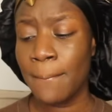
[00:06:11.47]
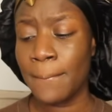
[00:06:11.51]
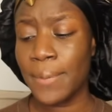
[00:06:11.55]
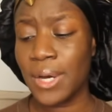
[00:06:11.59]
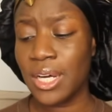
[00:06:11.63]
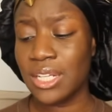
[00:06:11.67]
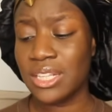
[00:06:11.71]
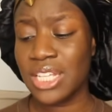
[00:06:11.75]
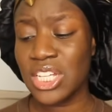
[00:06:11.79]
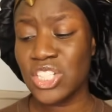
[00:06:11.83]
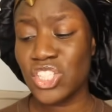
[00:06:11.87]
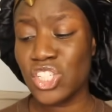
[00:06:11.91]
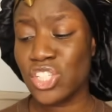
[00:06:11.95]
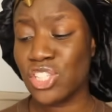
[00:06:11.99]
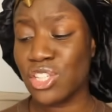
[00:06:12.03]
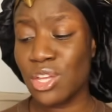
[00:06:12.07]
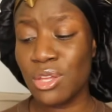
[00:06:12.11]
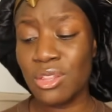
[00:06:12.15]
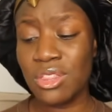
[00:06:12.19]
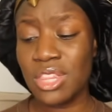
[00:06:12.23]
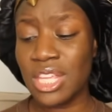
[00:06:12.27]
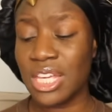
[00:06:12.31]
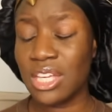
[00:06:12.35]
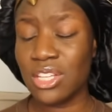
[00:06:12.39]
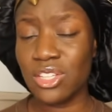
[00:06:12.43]
But they just
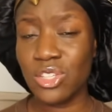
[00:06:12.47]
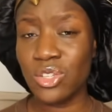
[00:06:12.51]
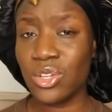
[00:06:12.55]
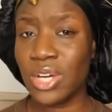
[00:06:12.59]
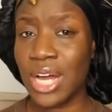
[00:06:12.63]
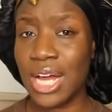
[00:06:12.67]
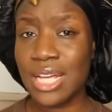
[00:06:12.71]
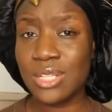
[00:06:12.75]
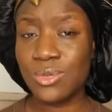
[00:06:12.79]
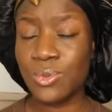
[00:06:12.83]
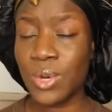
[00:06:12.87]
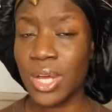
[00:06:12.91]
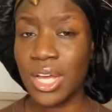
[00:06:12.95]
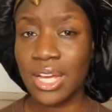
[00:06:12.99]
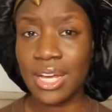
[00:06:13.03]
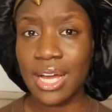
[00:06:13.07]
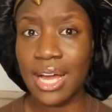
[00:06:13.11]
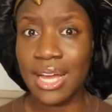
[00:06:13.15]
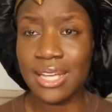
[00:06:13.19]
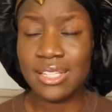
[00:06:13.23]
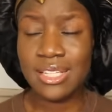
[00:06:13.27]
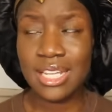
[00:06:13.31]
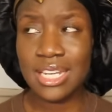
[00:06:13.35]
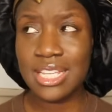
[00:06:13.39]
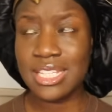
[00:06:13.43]
don't think you guys work,
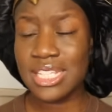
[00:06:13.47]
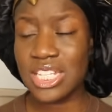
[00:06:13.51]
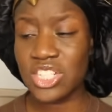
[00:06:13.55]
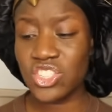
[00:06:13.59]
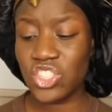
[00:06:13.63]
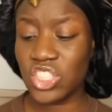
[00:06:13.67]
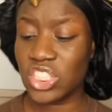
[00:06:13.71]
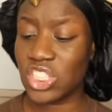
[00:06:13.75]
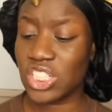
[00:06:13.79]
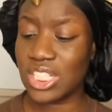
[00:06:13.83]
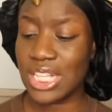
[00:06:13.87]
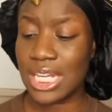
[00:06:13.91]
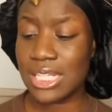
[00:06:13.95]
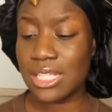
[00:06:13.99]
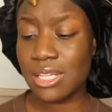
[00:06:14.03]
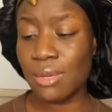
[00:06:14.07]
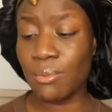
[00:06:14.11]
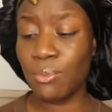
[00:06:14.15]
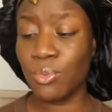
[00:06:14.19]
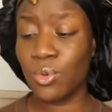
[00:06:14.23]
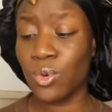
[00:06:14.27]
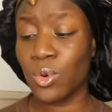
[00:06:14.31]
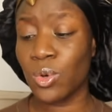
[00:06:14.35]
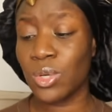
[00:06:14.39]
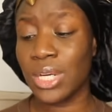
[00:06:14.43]
guys. And it's literally just that
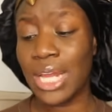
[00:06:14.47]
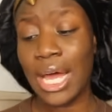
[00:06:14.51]
simple.